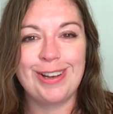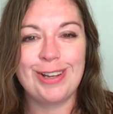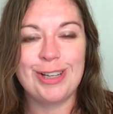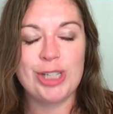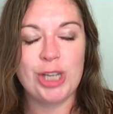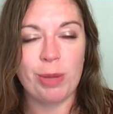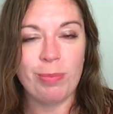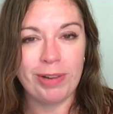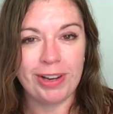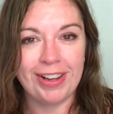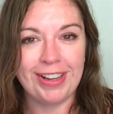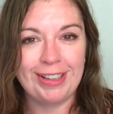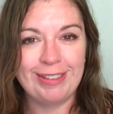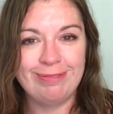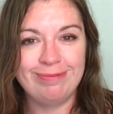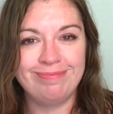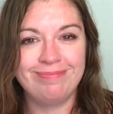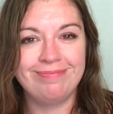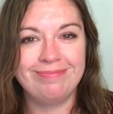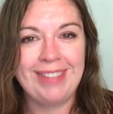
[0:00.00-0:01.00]
Gemini.
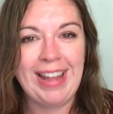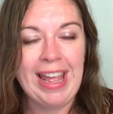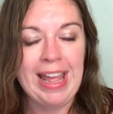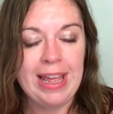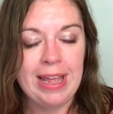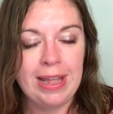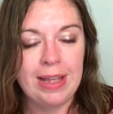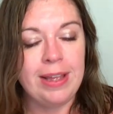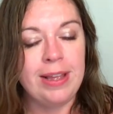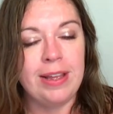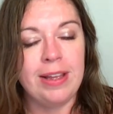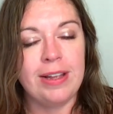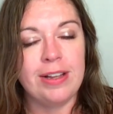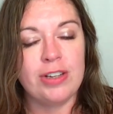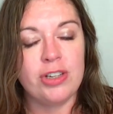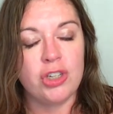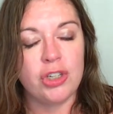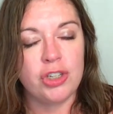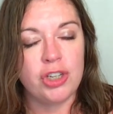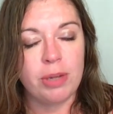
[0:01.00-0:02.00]

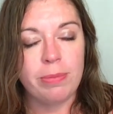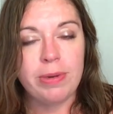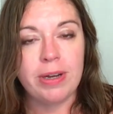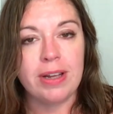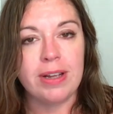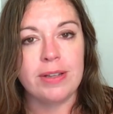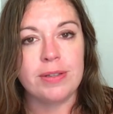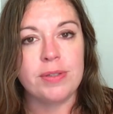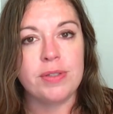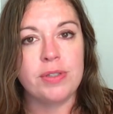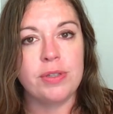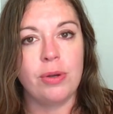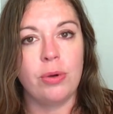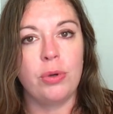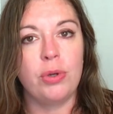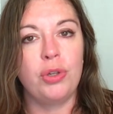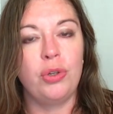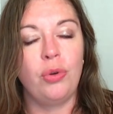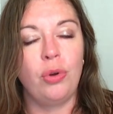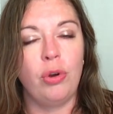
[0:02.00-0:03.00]
Gemini, so
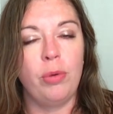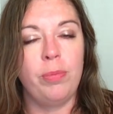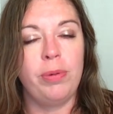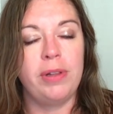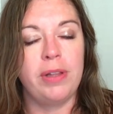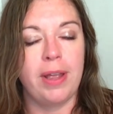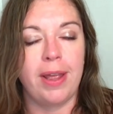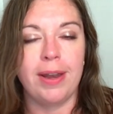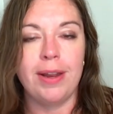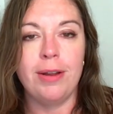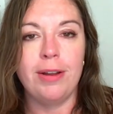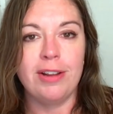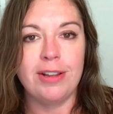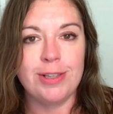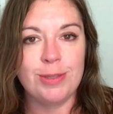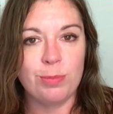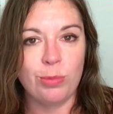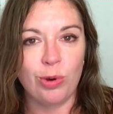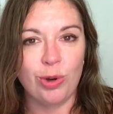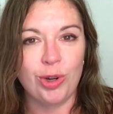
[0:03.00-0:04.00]
your planet
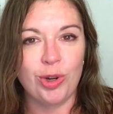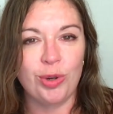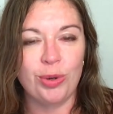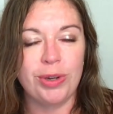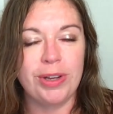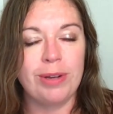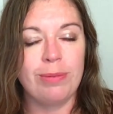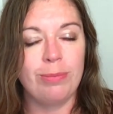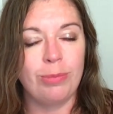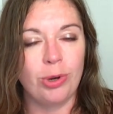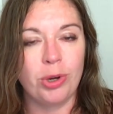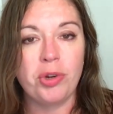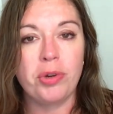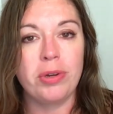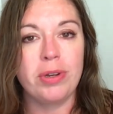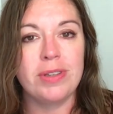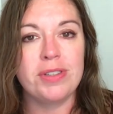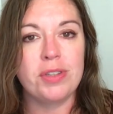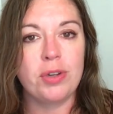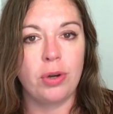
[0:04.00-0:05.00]
is Mercury, and
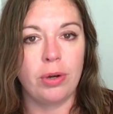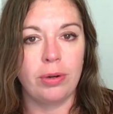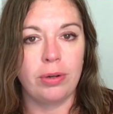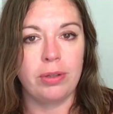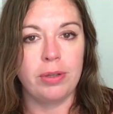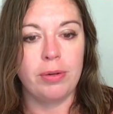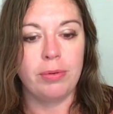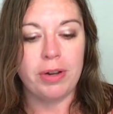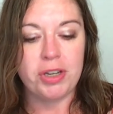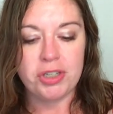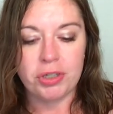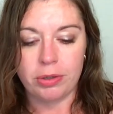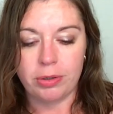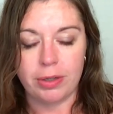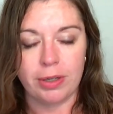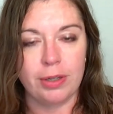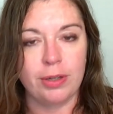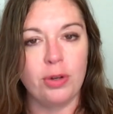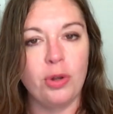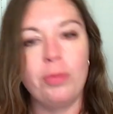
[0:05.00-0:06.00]
Mercury is currently
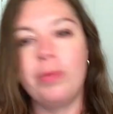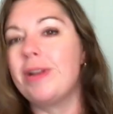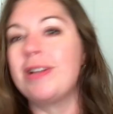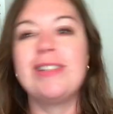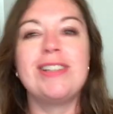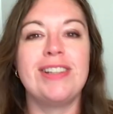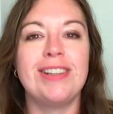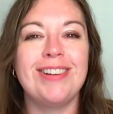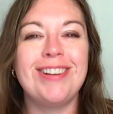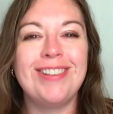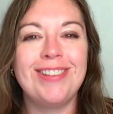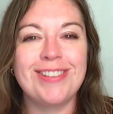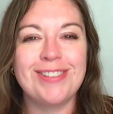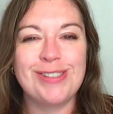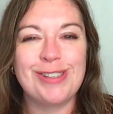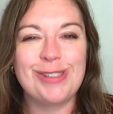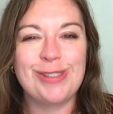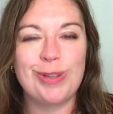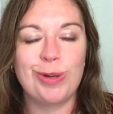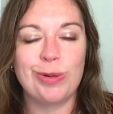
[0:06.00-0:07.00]
retrograde. No big deal. This
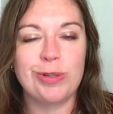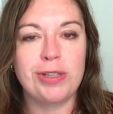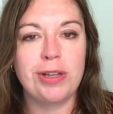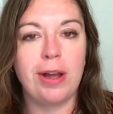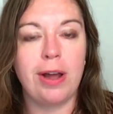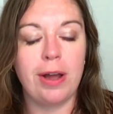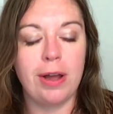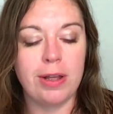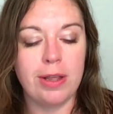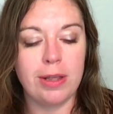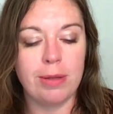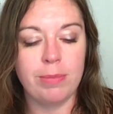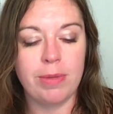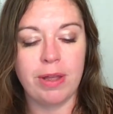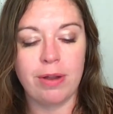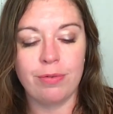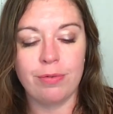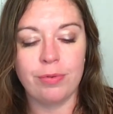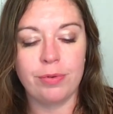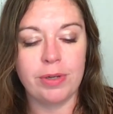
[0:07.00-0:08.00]
is your time
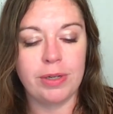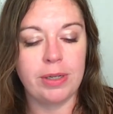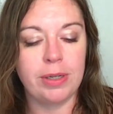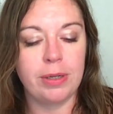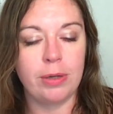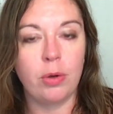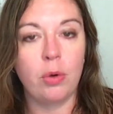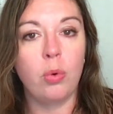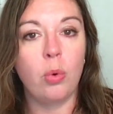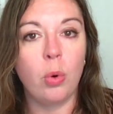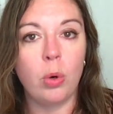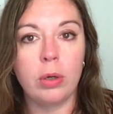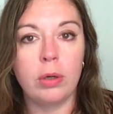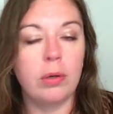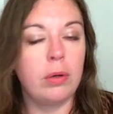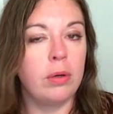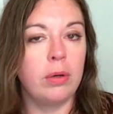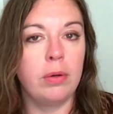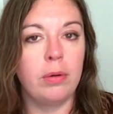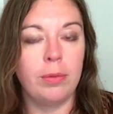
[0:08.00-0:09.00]
every
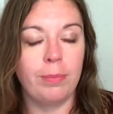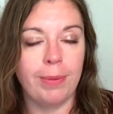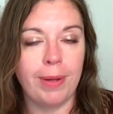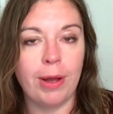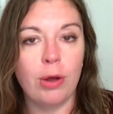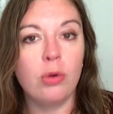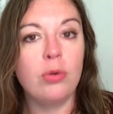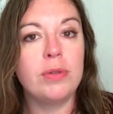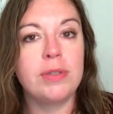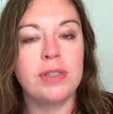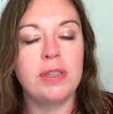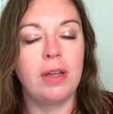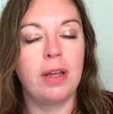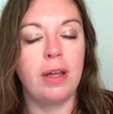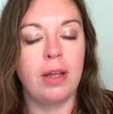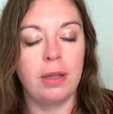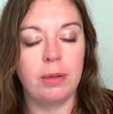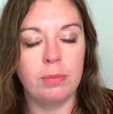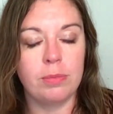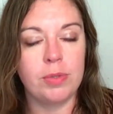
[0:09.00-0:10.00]
quarter about
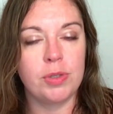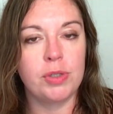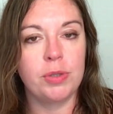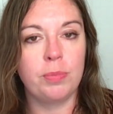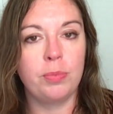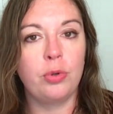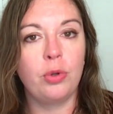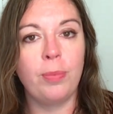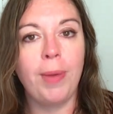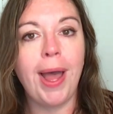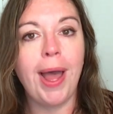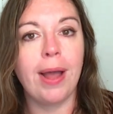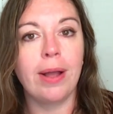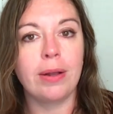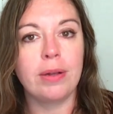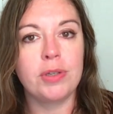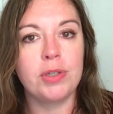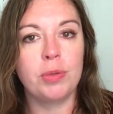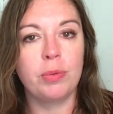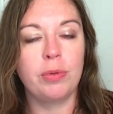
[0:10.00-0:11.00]
um, to pull
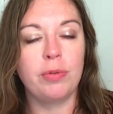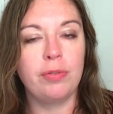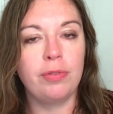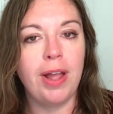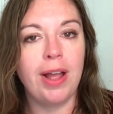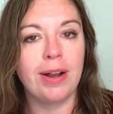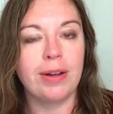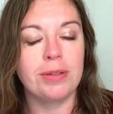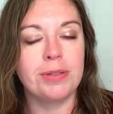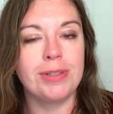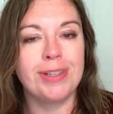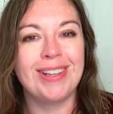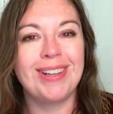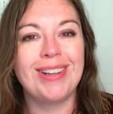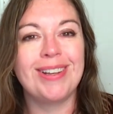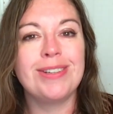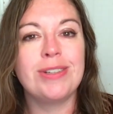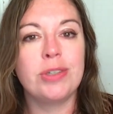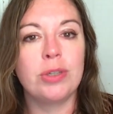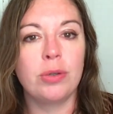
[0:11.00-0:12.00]
back, to reflect, to
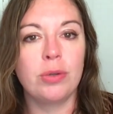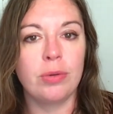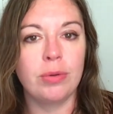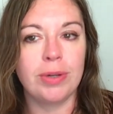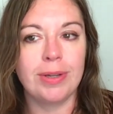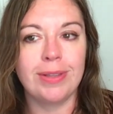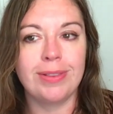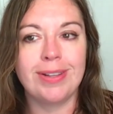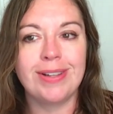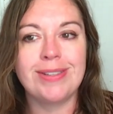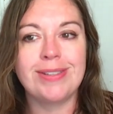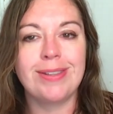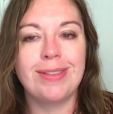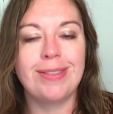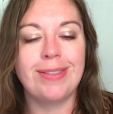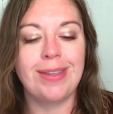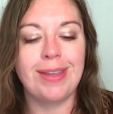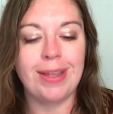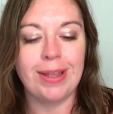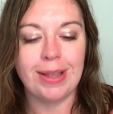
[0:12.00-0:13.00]
integrate. That's the
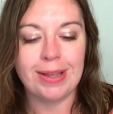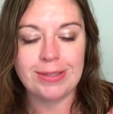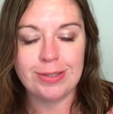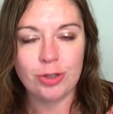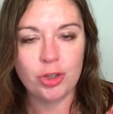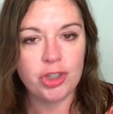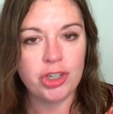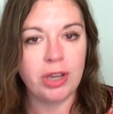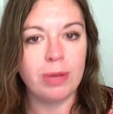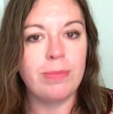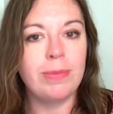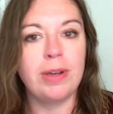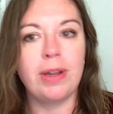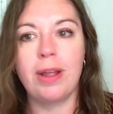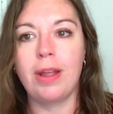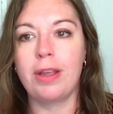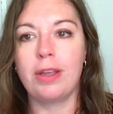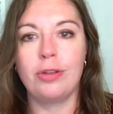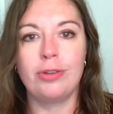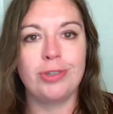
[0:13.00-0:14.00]
thing. As a
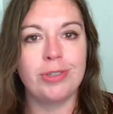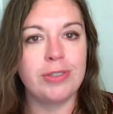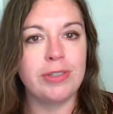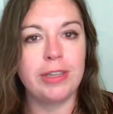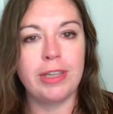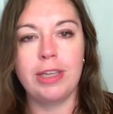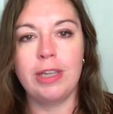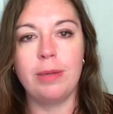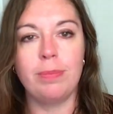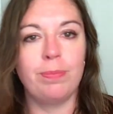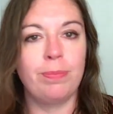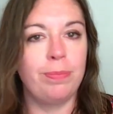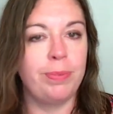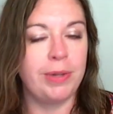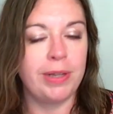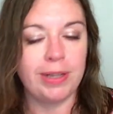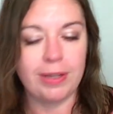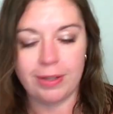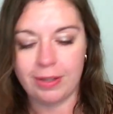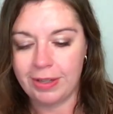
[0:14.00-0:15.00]
Gemini, you just keep
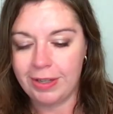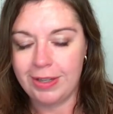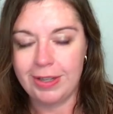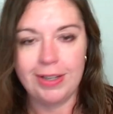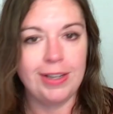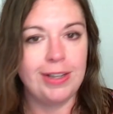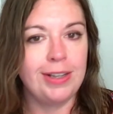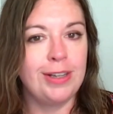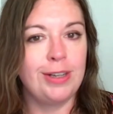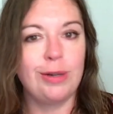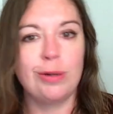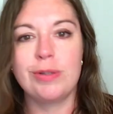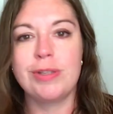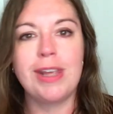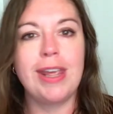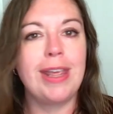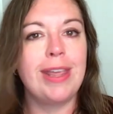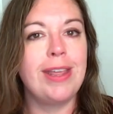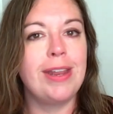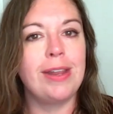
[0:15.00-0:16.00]
like, you know,
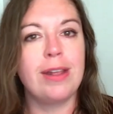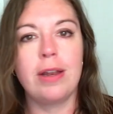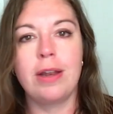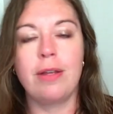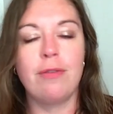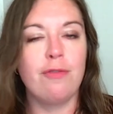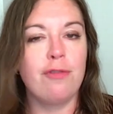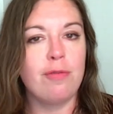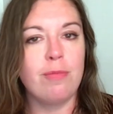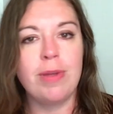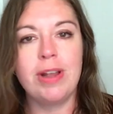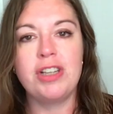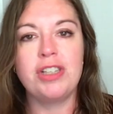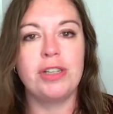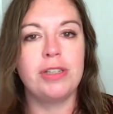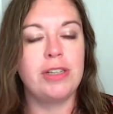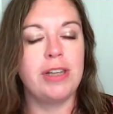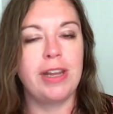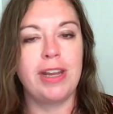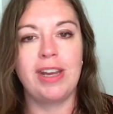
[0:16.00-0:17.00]
taking in
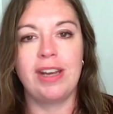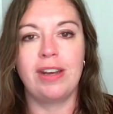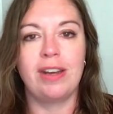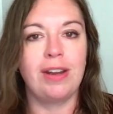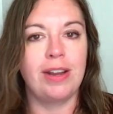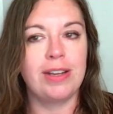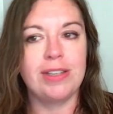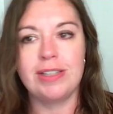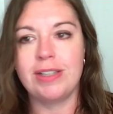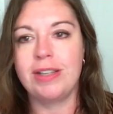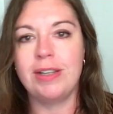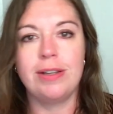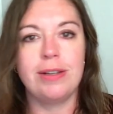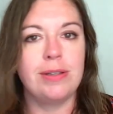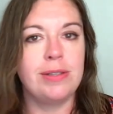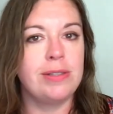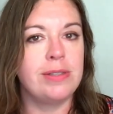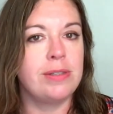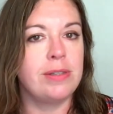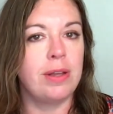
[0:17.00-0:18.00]
information, taking in
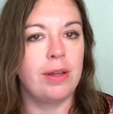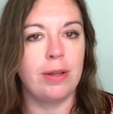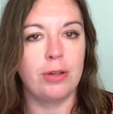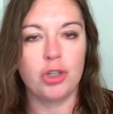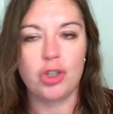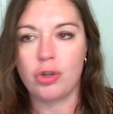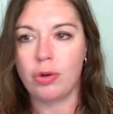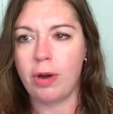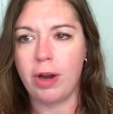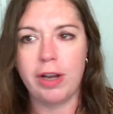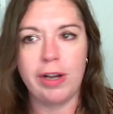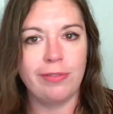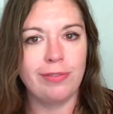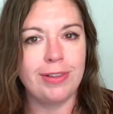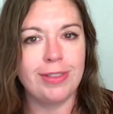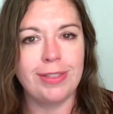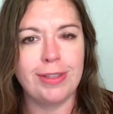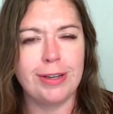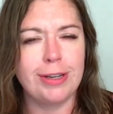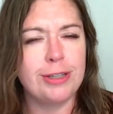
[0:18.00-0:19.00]
ideas, uh, trying
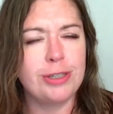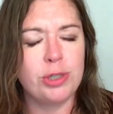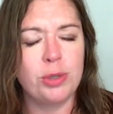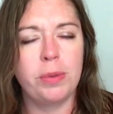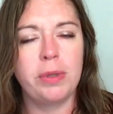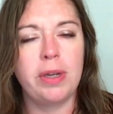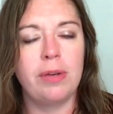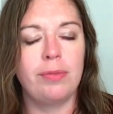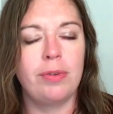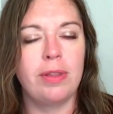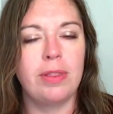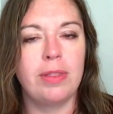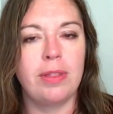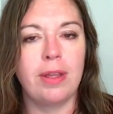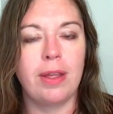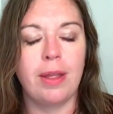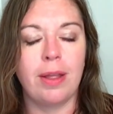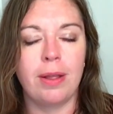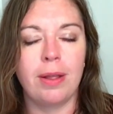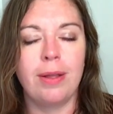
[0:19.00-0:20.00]
everything, doing
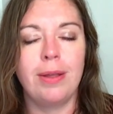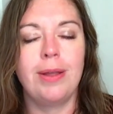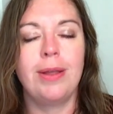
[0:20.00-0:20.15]
everything.